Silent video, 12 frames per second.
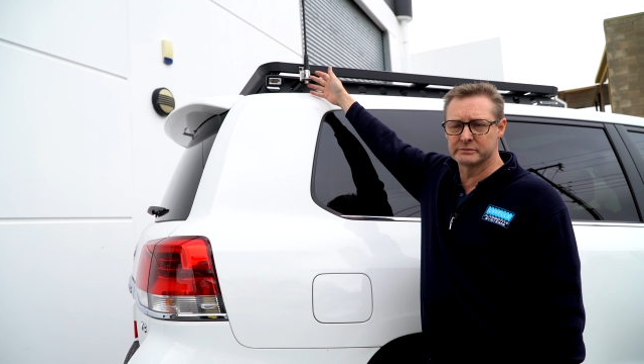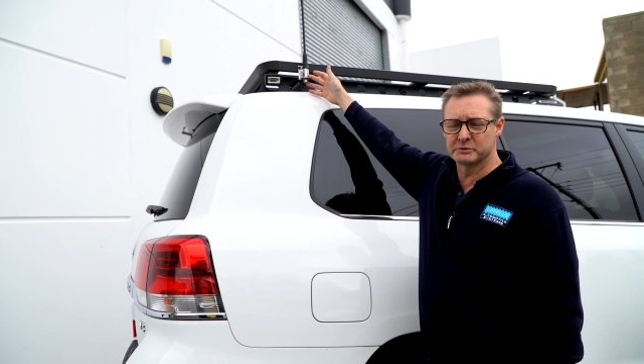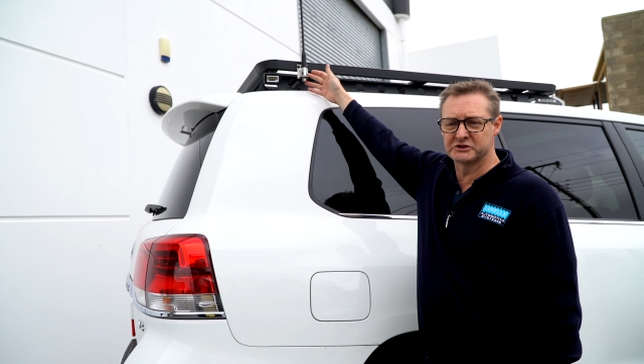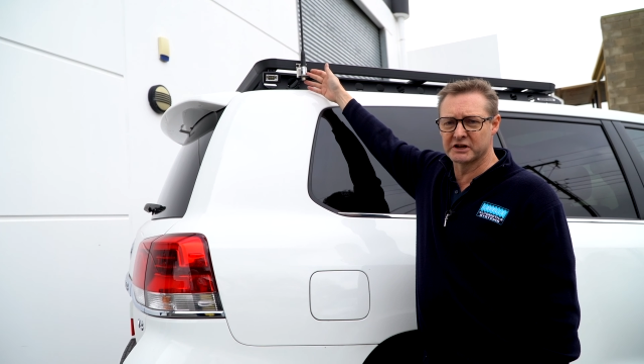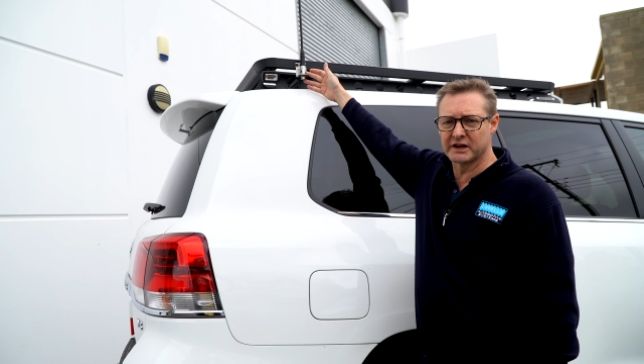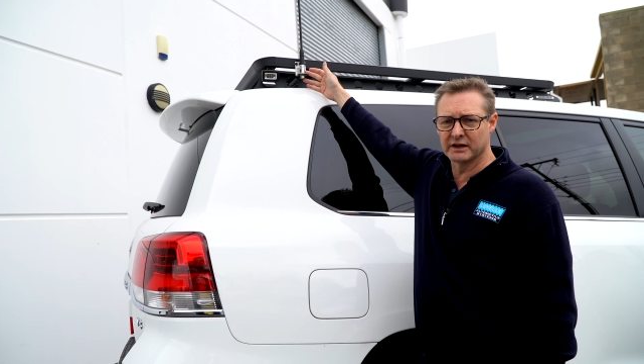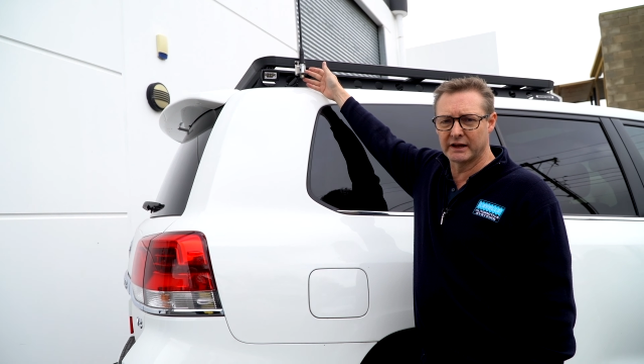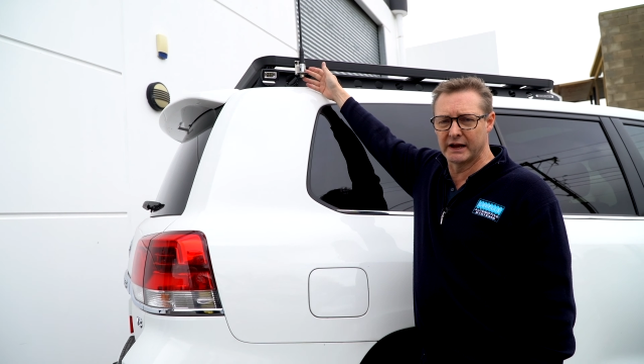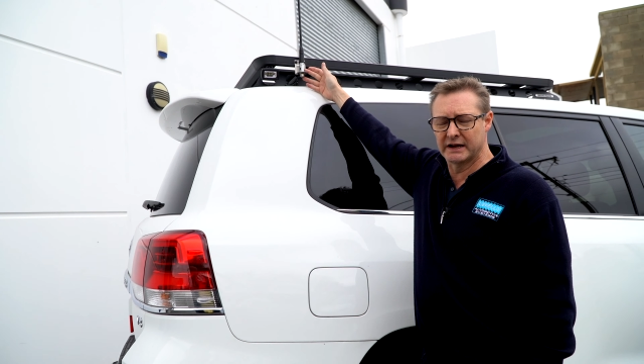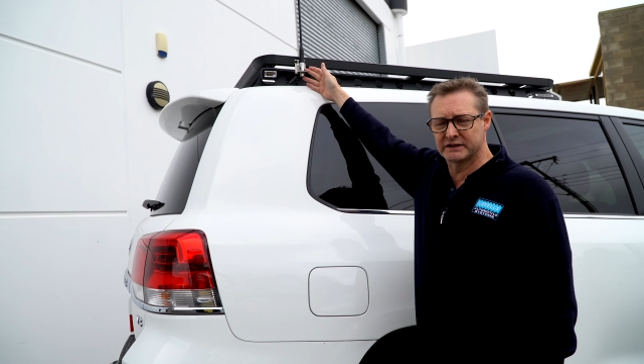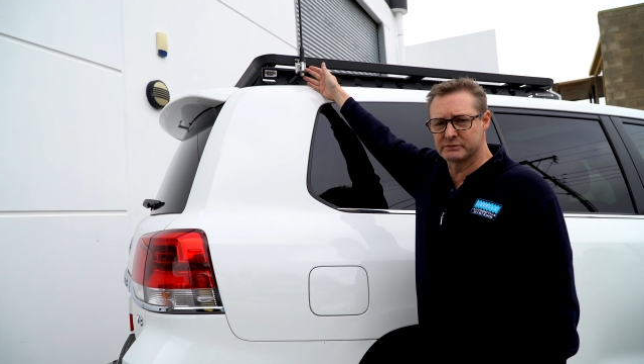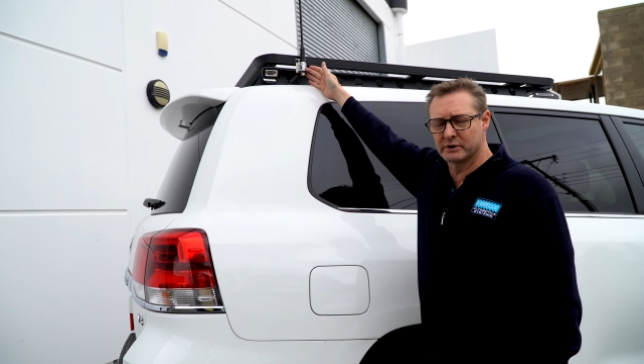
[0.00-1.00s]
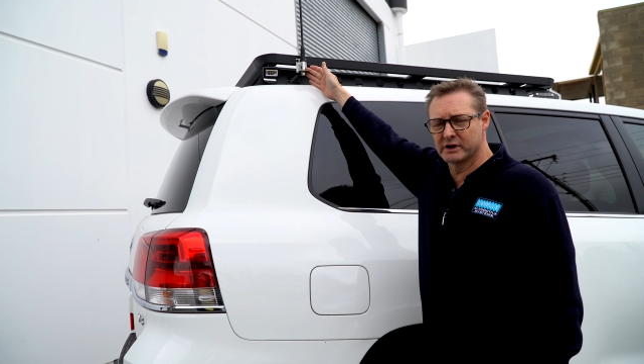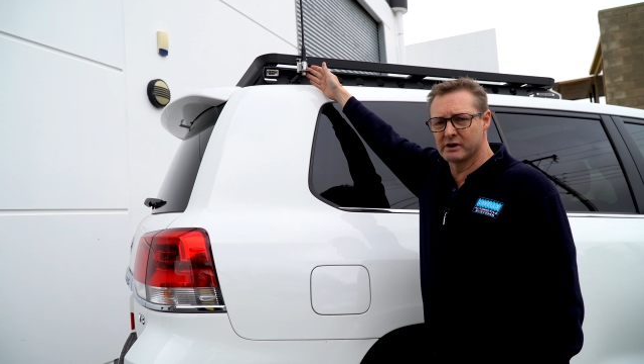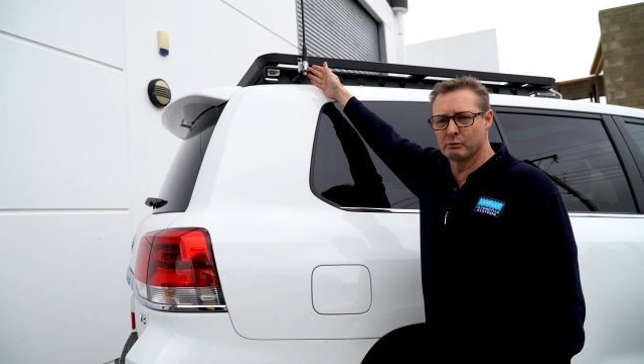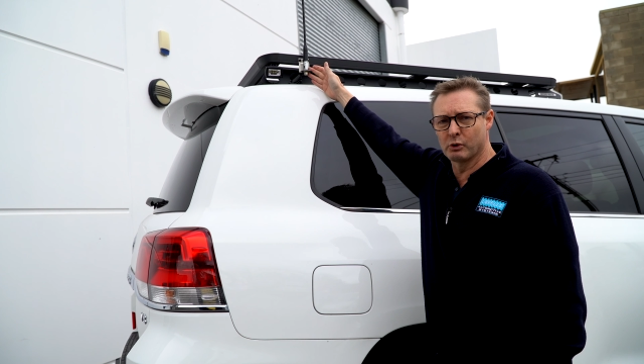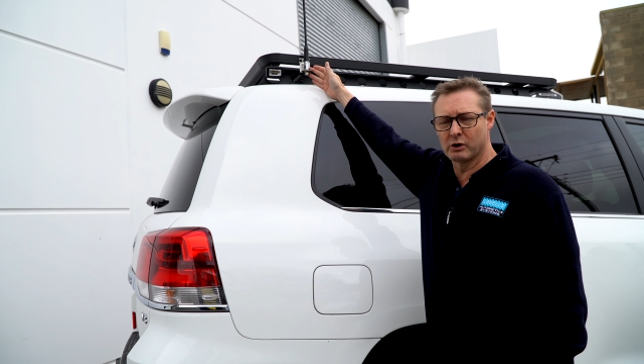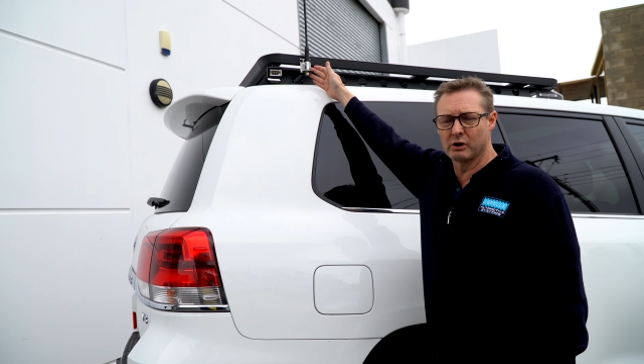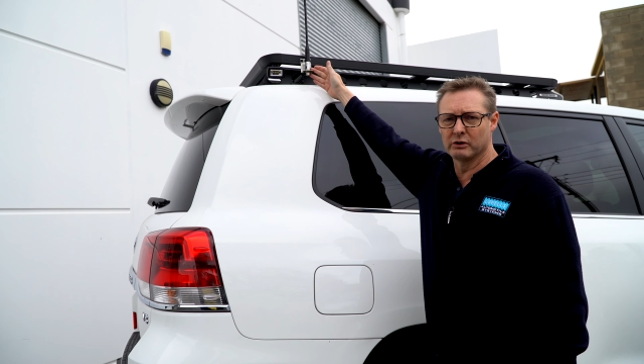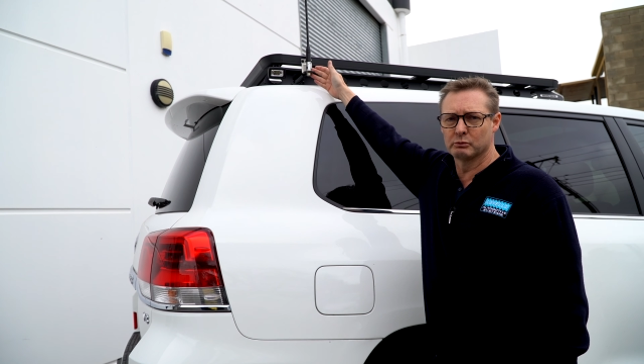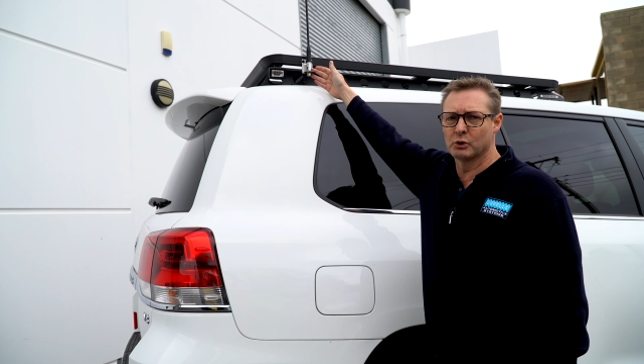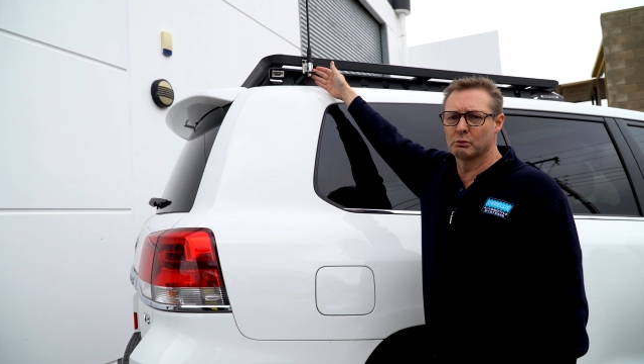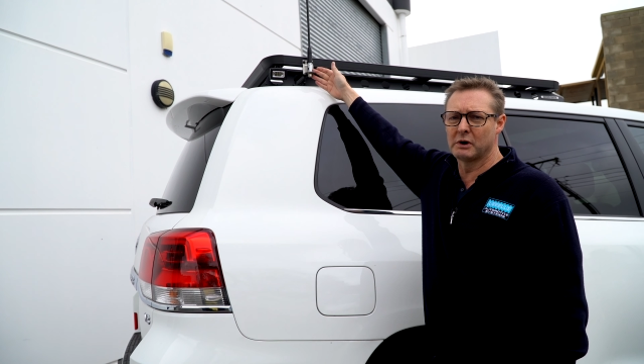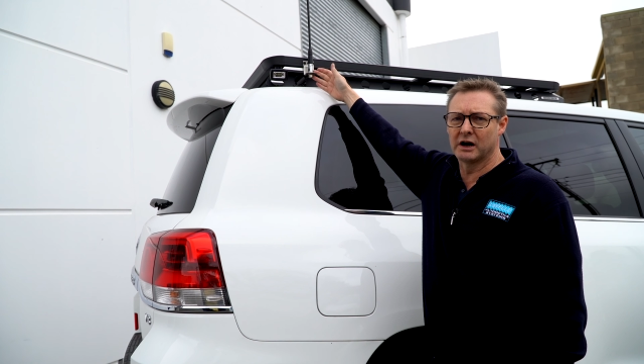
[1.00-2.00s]
this particular case where you don't want it on the
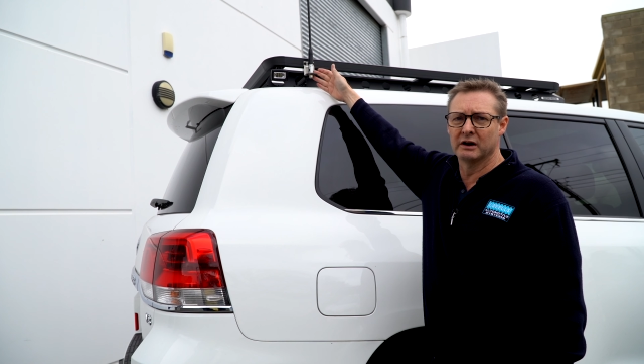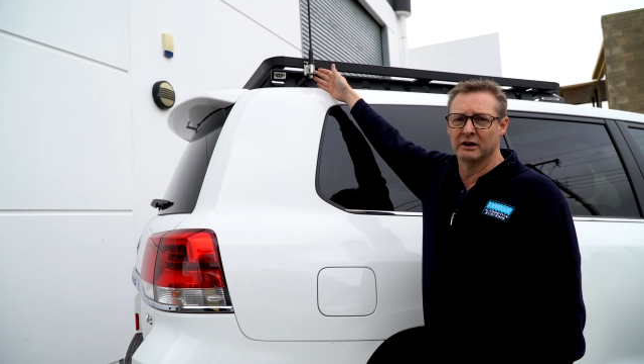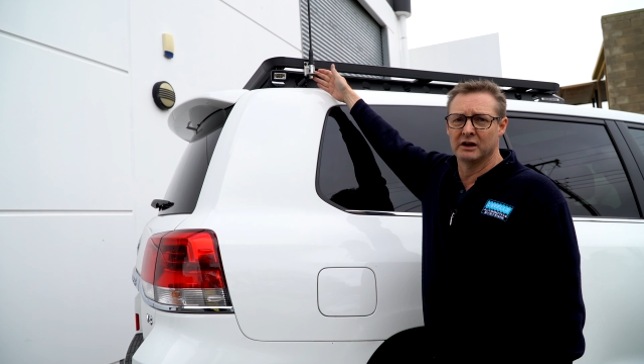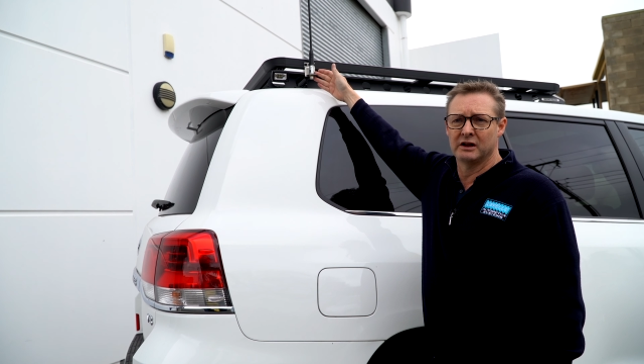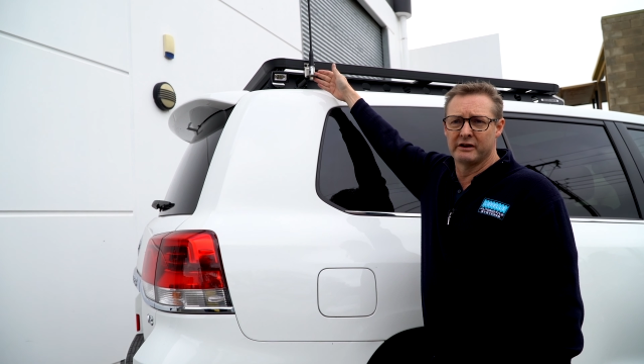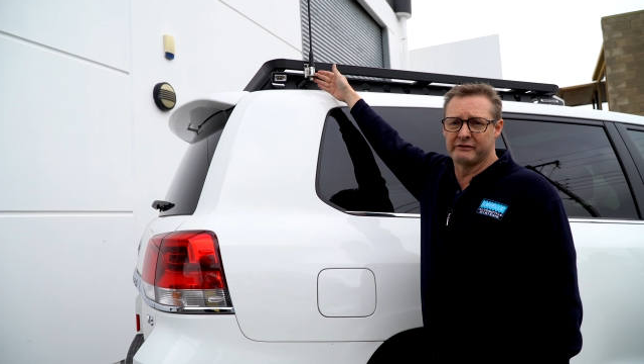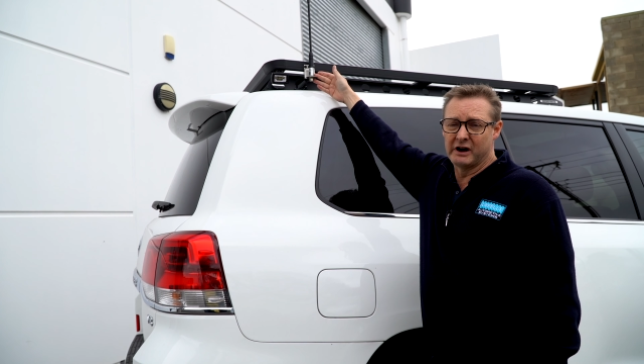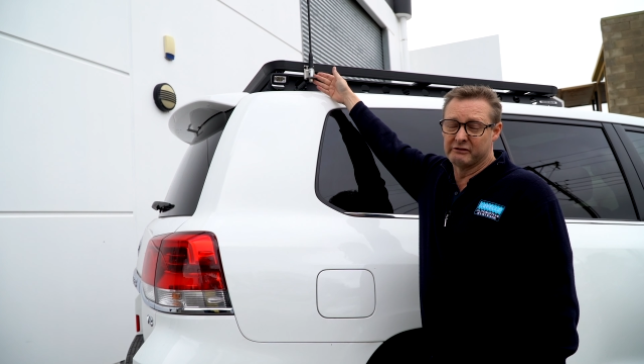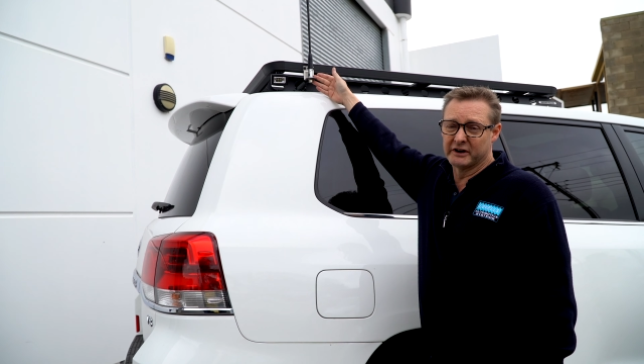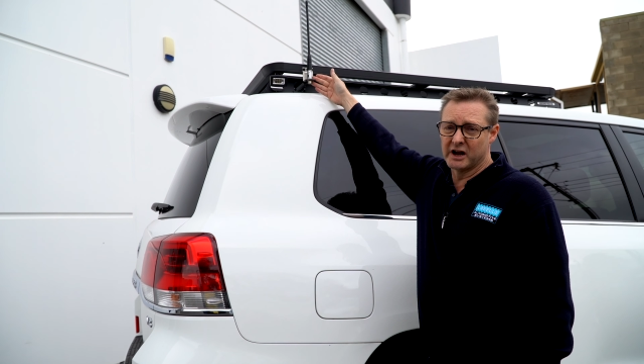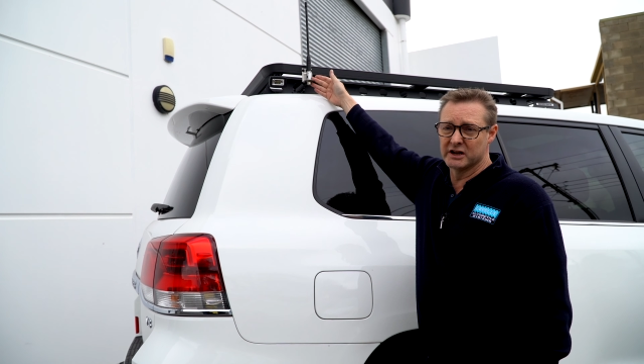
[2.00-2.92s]
bull bar for everyday